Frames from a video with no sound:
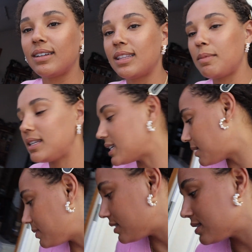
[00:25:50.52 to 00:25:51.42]
In the
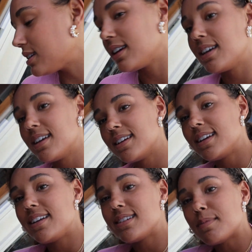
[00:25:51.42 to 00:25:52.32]
meantime, here's
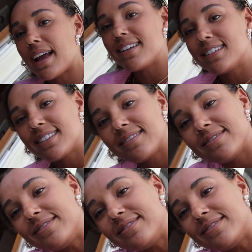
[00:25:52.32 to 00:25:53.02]
here's Miles.